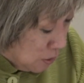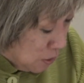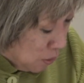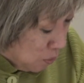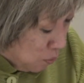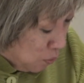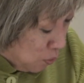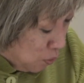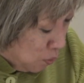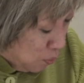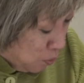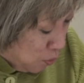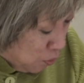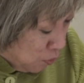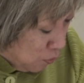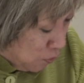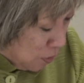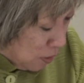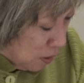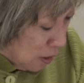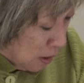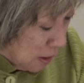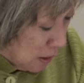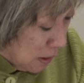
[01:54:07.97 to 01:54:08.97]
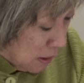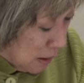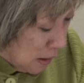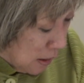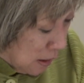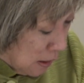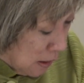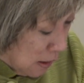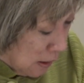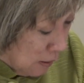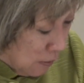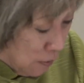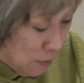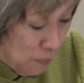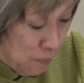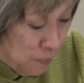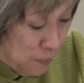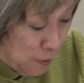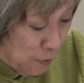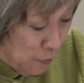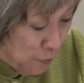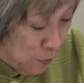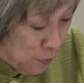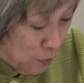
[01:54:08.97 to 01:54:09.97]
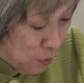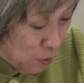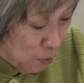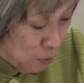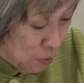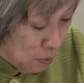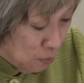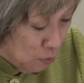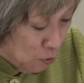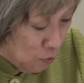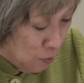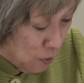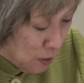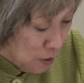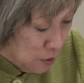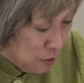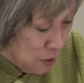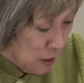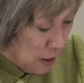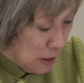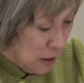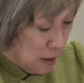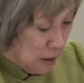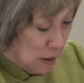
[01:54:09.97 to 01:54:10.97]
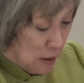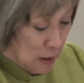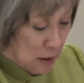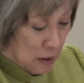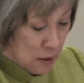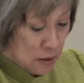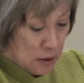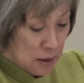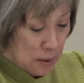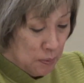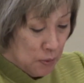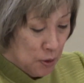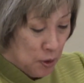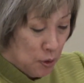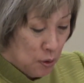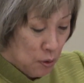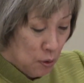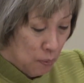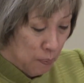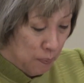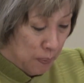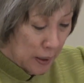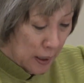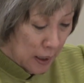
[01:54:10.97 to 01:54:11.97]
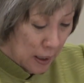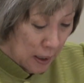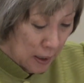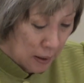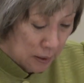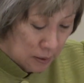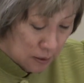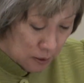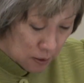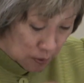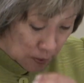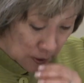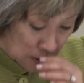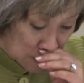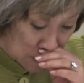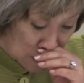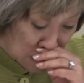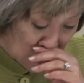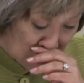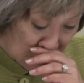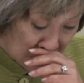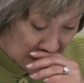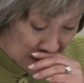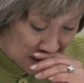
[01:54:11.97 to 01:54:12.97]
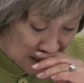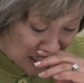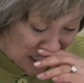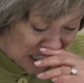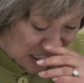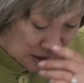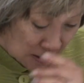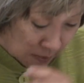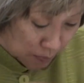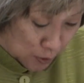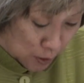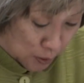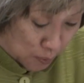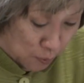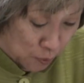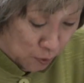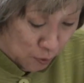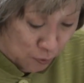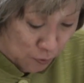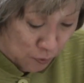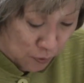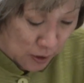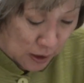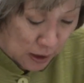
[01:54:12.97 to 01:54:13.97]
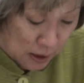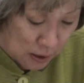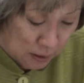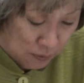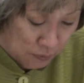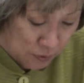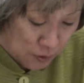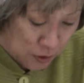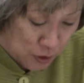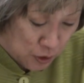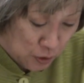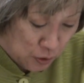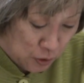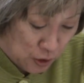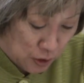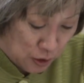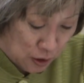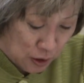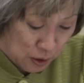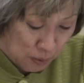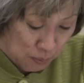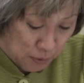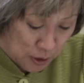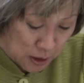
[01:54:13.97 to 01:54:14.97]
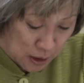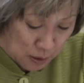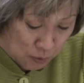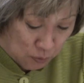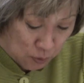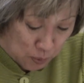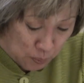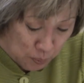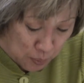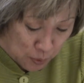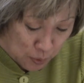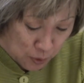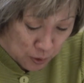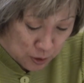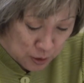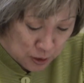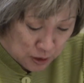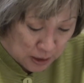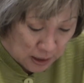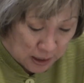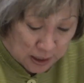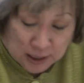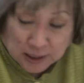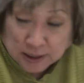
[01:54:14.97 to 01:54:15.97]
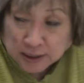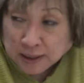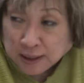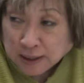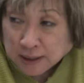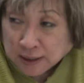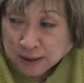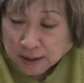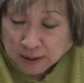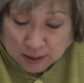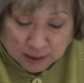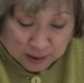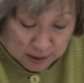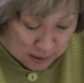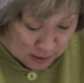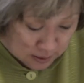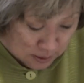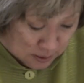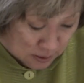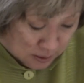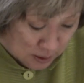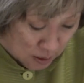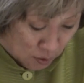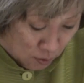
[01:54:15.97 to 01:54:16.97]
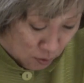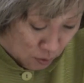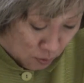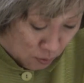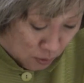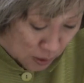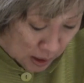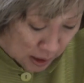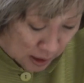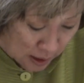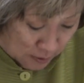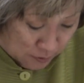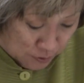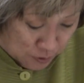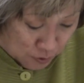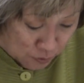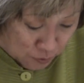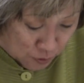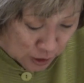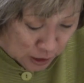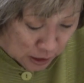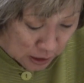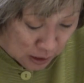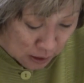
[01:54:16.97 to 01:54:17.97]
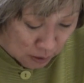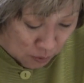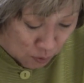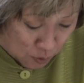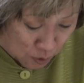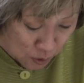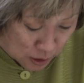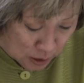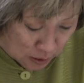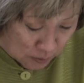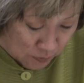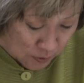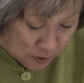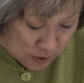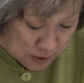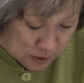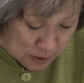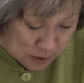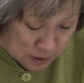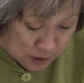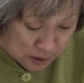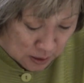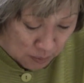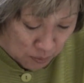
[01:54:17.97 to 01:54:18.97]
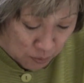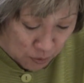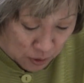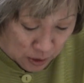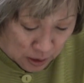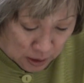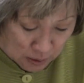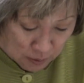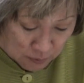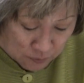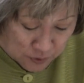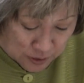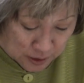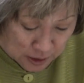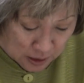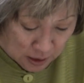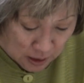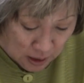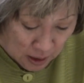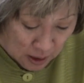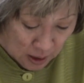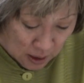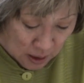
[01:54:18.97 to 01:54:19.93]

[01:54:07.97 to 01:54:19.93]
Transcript: so we'll move on. Before we move on to anything else, I'm going to go back to agenda item number 5, which is our committee reports. Kika has now arrived. So if Kika will give us a summary of the